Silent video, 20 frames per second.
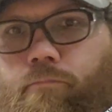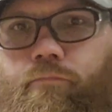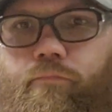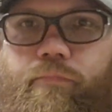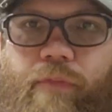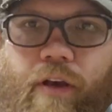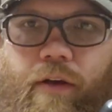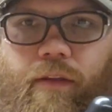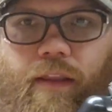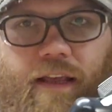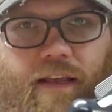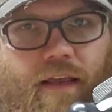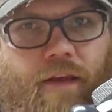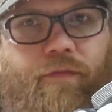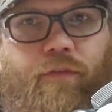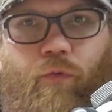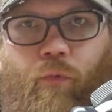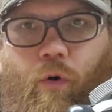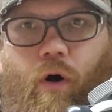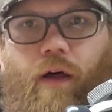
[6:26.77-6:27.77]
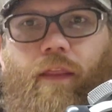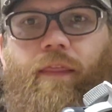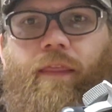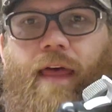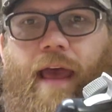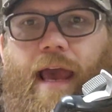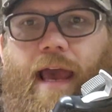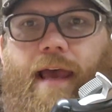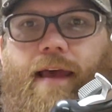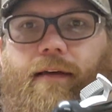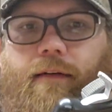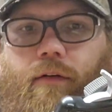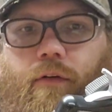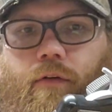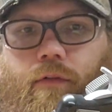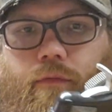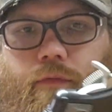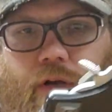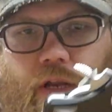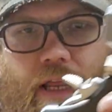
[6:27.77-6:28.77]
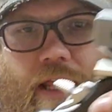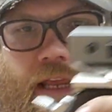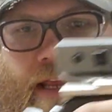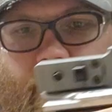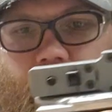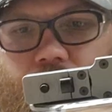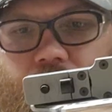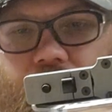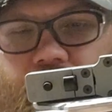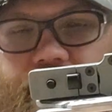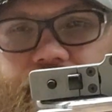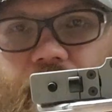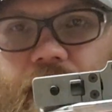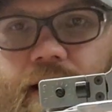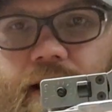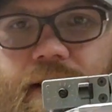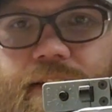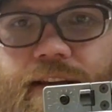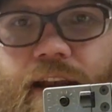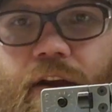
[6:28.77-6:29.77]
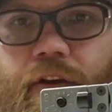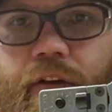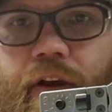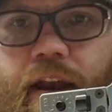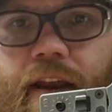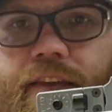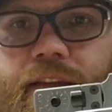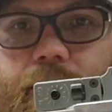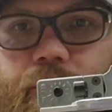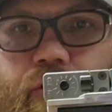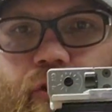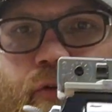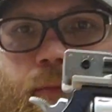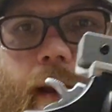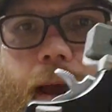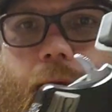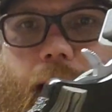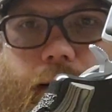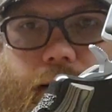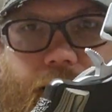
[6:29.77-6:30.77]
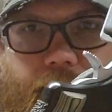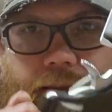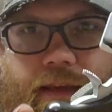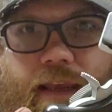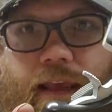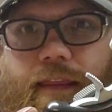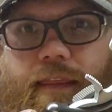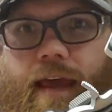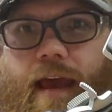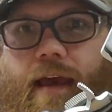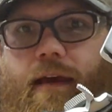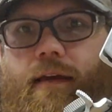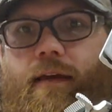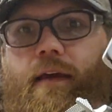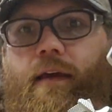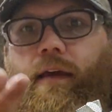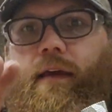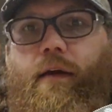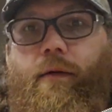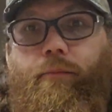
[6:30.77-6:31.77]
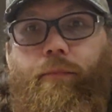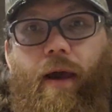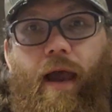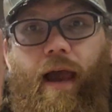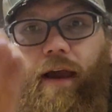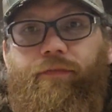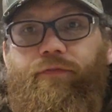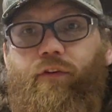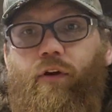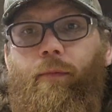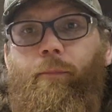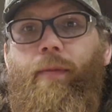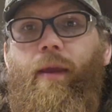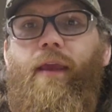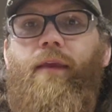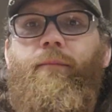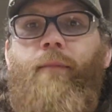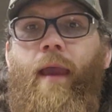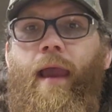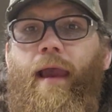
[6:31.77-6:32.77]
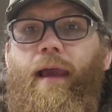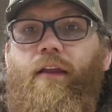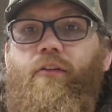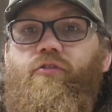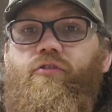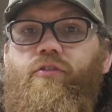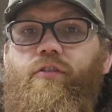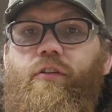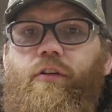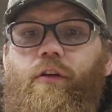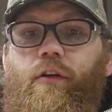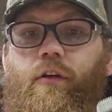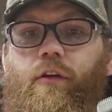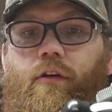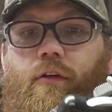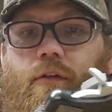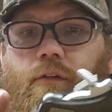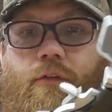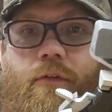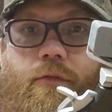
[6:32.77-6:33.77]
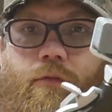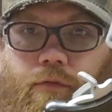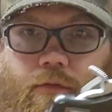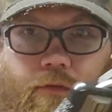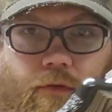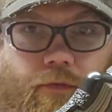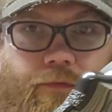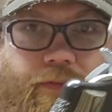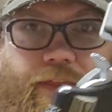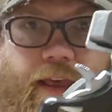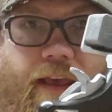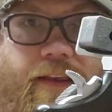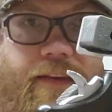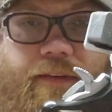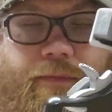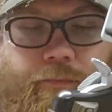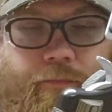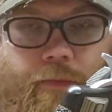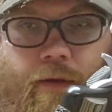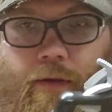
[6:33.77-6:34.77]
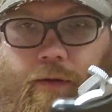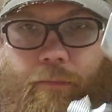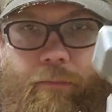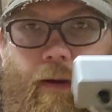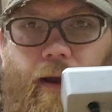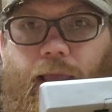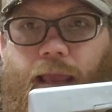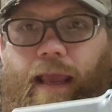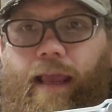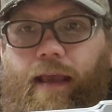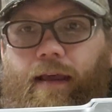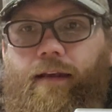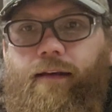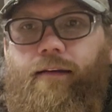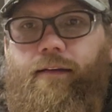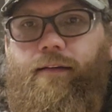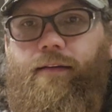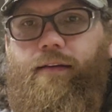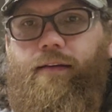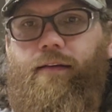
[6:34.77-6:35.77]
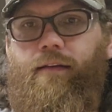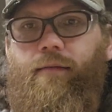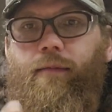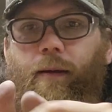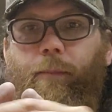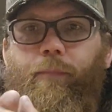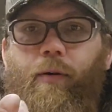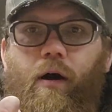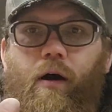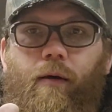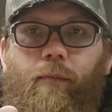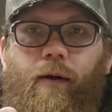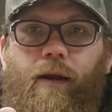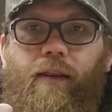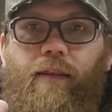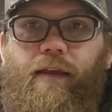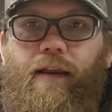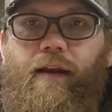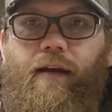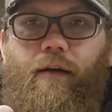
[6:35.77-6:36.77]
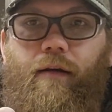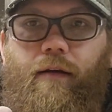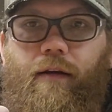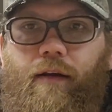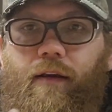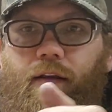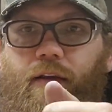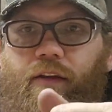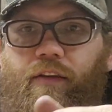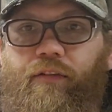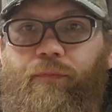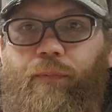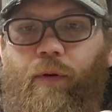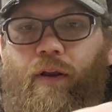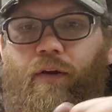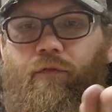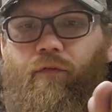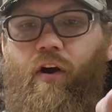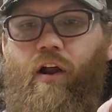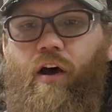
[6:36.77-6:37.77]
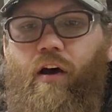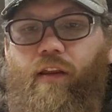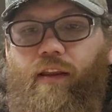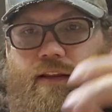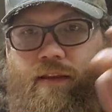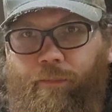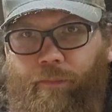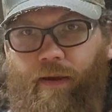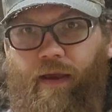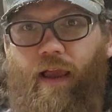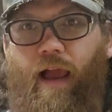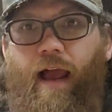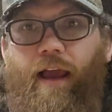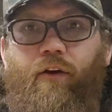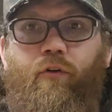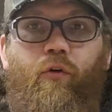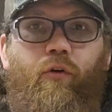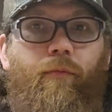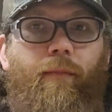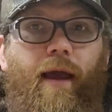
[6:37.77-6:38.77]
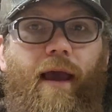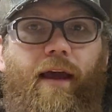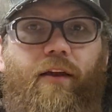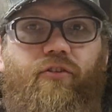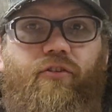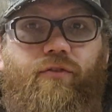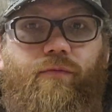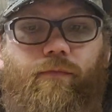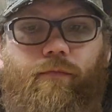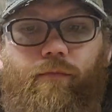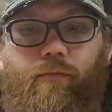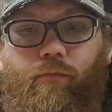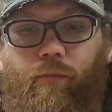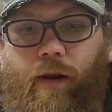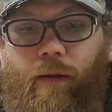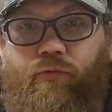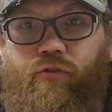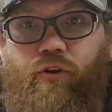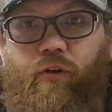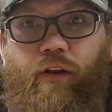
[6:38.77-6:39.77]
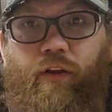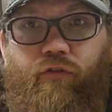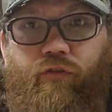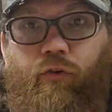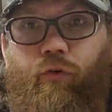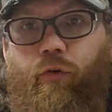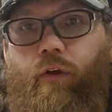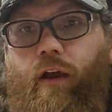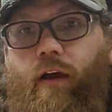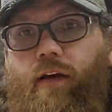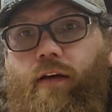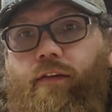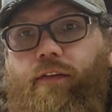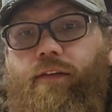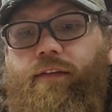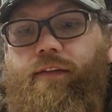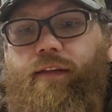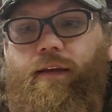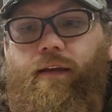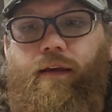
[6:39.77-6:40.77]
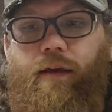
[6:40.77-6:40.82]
if you want that, and it's not going to tear your hands up too bad, get that. But after a big match of this, my hand and my palm right there is pretty raw. Like the big I-Core match, when I'm shooting two guns,